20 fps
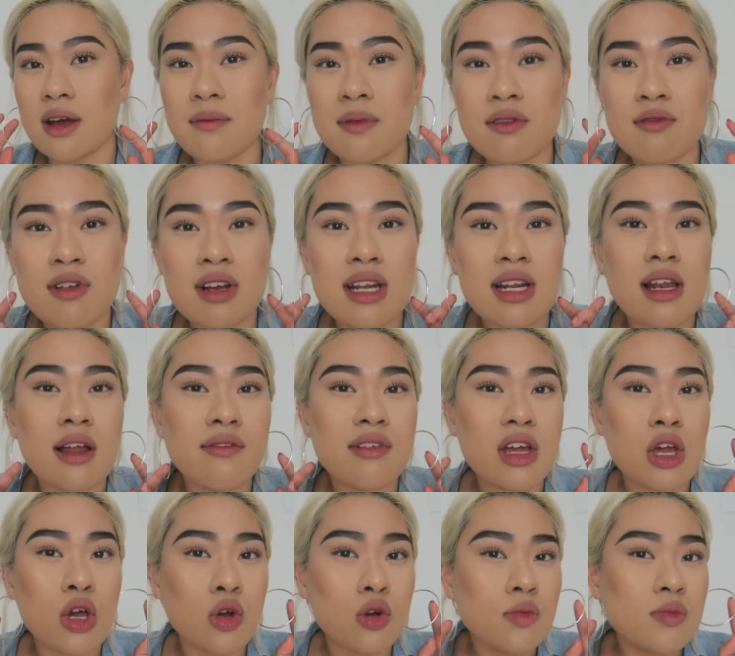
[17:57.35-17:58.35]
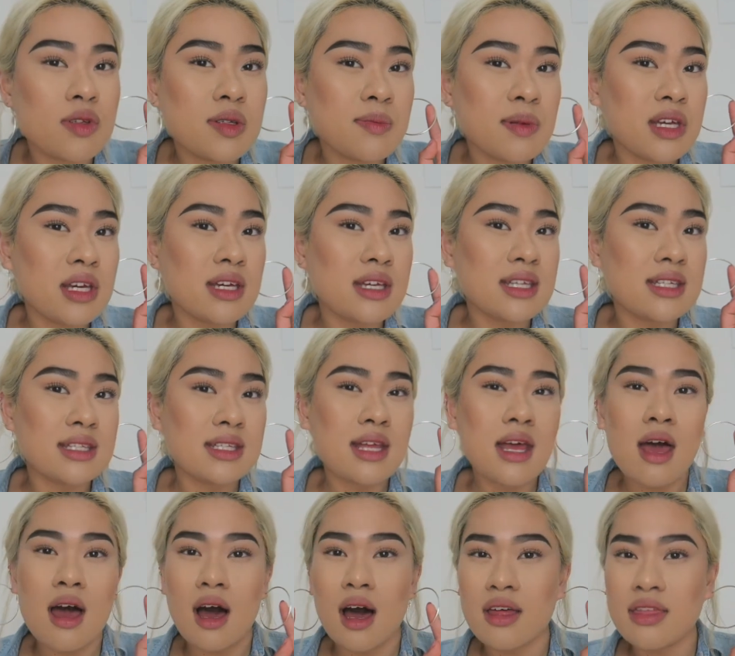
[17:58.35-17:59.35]
I've been really loving hoops because
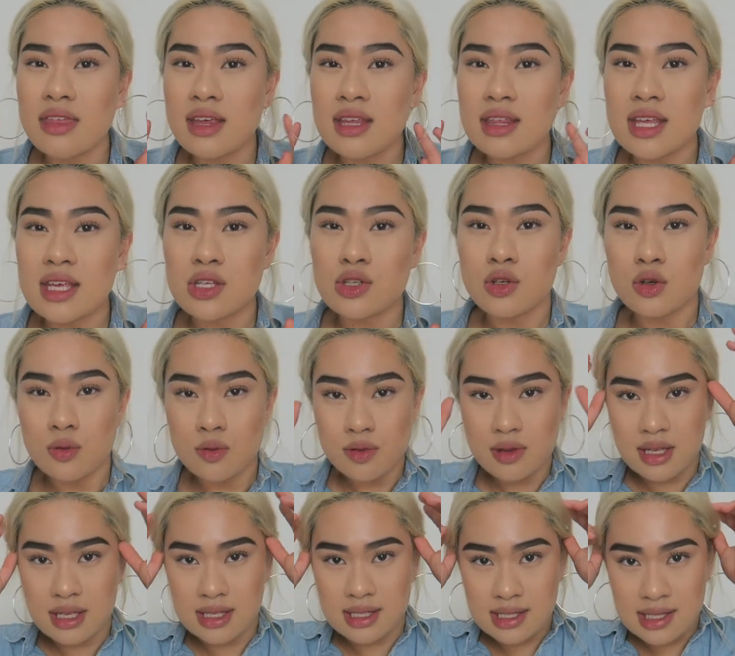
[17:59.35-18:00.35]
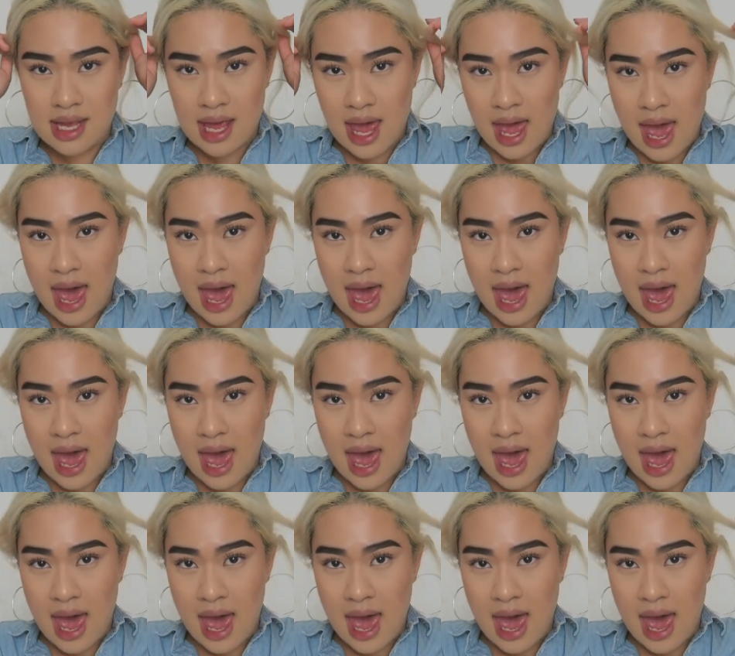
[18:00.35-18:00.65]
I think they suit this